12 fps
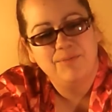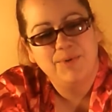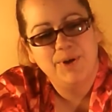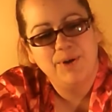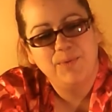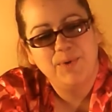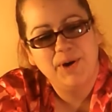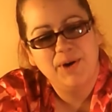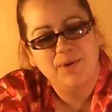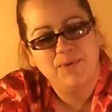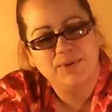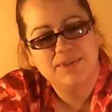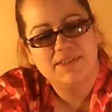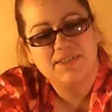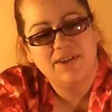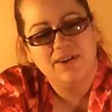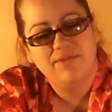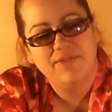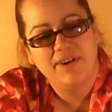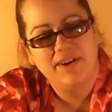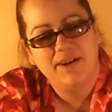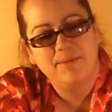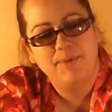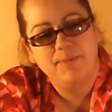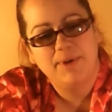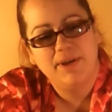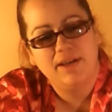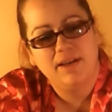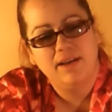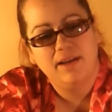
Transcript: but we are wanting to soften it up a bit.